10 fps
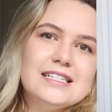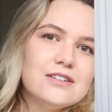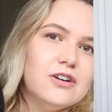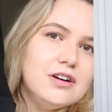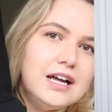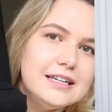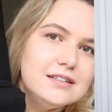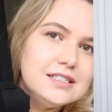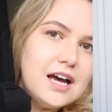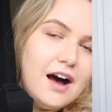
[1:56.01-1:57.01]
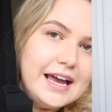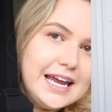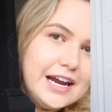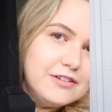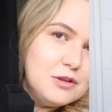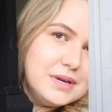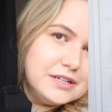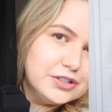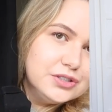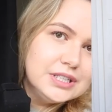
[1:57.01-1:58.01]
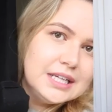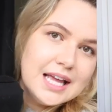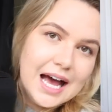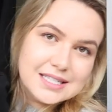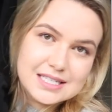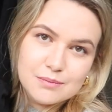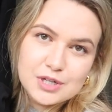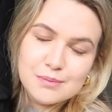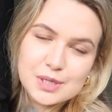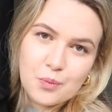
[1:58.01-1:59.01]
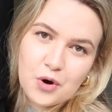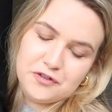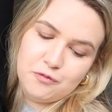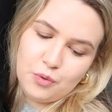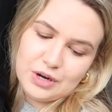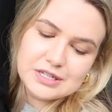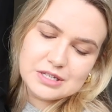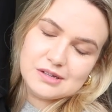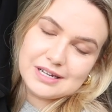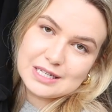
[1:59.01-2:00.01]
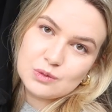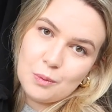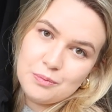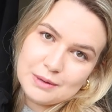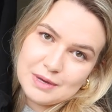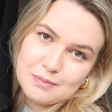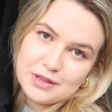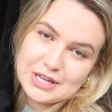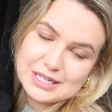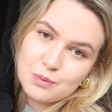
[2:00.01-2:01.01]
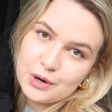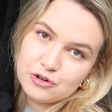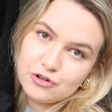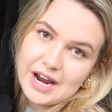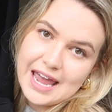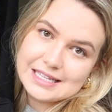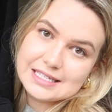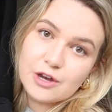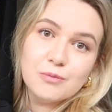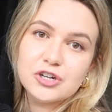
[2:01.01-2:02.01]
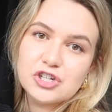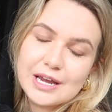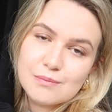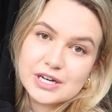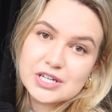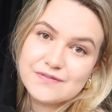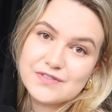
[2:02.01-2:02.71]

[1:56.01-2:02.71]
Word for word: It's got a little tie here in the middle and sometimes I'm worried of boiler suits like swamping me but this one creates so much shape because